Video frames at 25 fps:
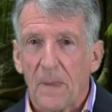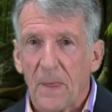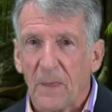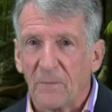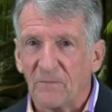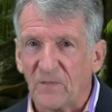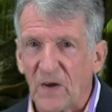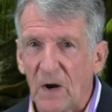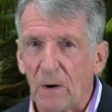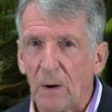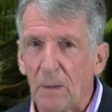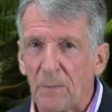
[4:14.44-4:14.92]

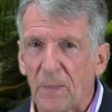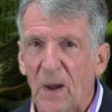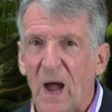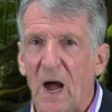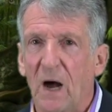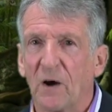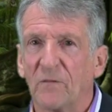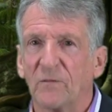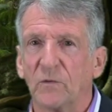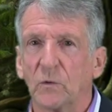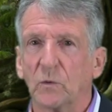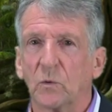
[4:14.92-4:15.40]
Very
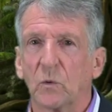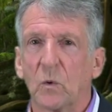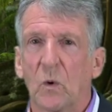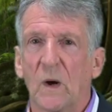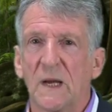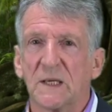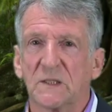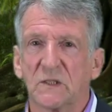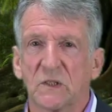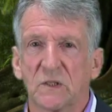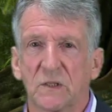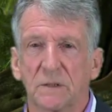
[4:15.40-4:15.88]
powerful
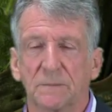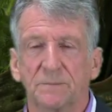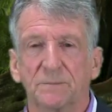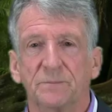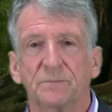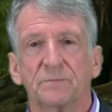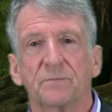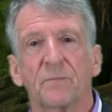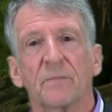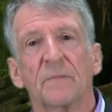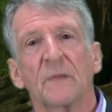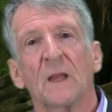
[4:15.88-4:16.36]
question.
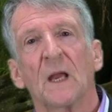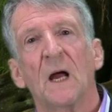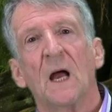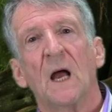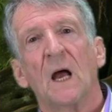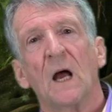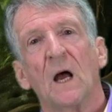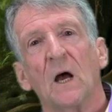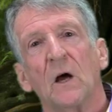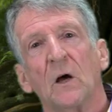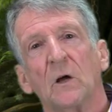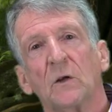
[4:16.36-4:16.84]

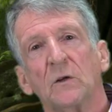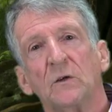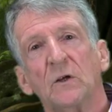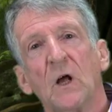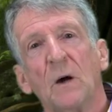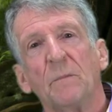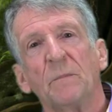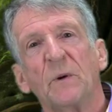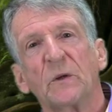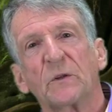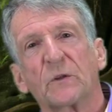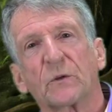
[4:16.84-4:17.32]

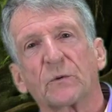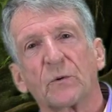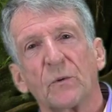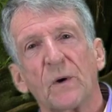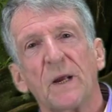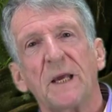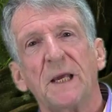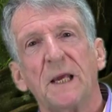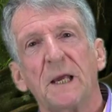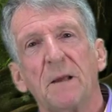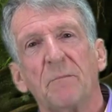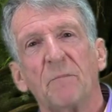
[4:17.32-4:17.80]
Number
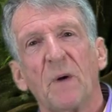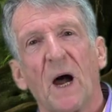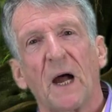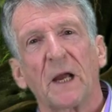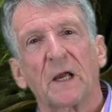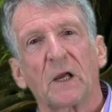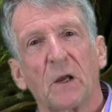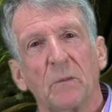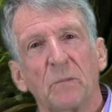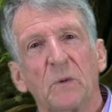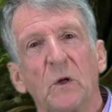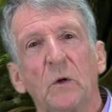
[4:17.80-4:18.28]
three in my
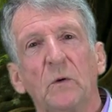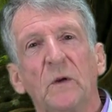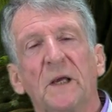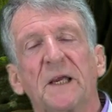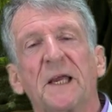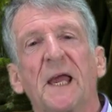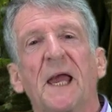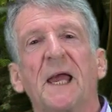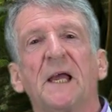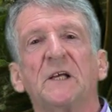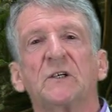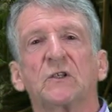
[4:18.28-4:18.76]

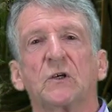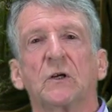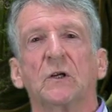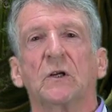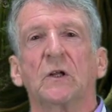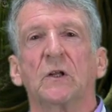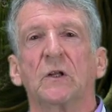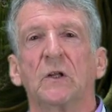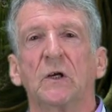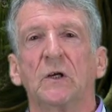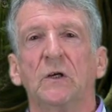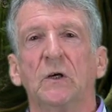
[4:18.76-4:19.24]
communication
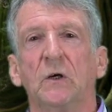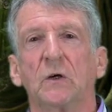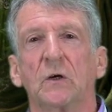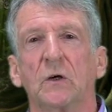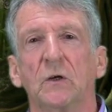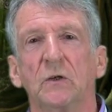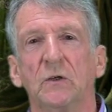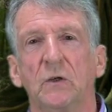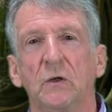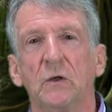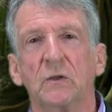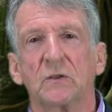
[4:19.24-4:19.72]
and that you
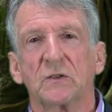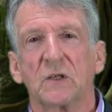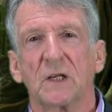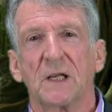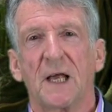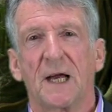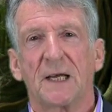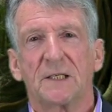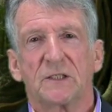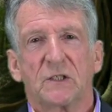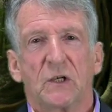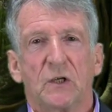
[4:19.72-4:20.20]
can
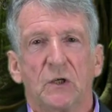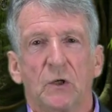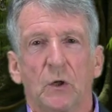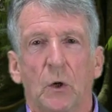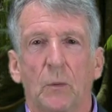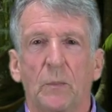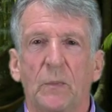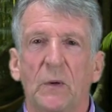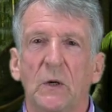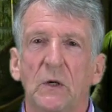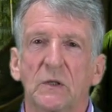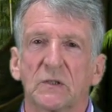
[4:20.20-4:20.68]
utilize in
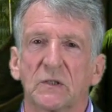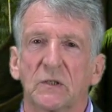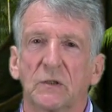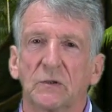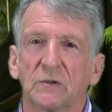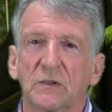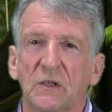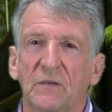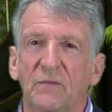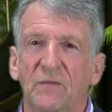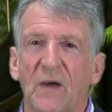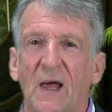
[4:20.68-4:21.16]
your
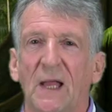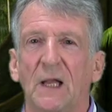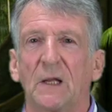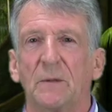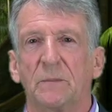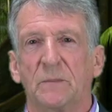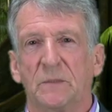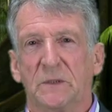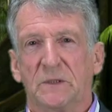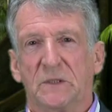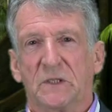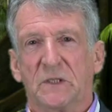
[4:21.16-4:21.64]
personal
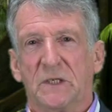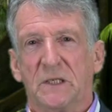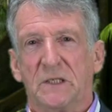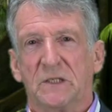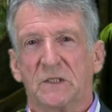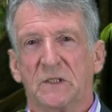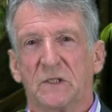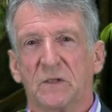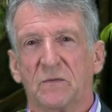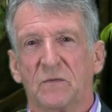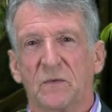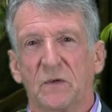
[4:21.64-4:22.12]
development
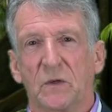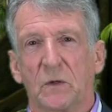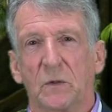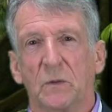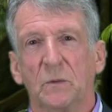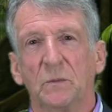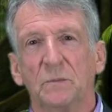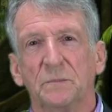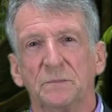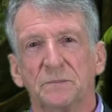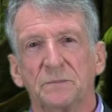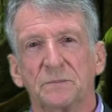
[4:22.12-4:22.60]

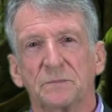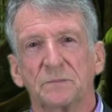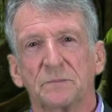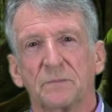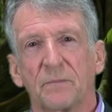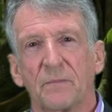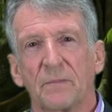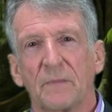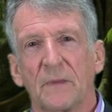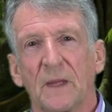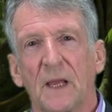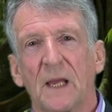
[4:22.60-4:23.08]
interview
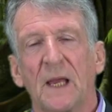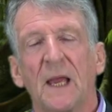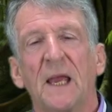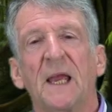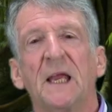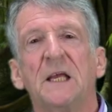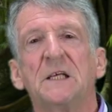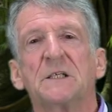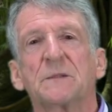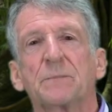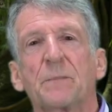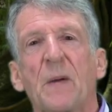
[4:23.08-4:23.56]

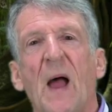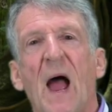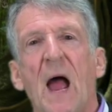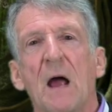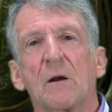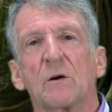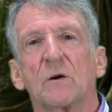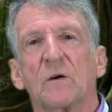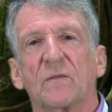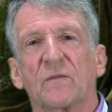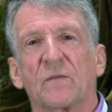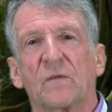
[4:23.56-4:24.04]
is
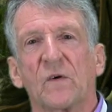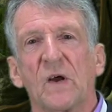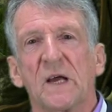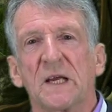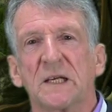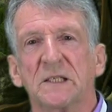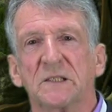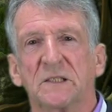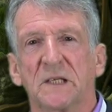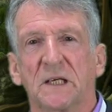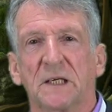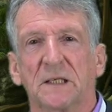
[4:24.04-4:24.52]

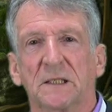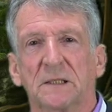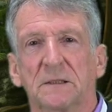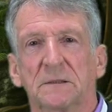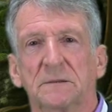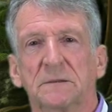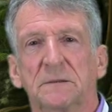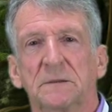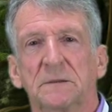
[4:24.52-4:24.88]
paraphrasing.